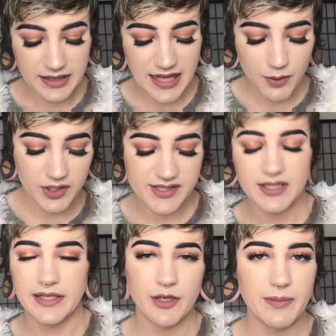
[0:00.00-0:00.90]
That one is a
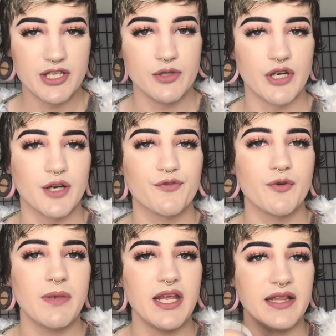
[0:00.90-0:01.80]
little bit too dark for me.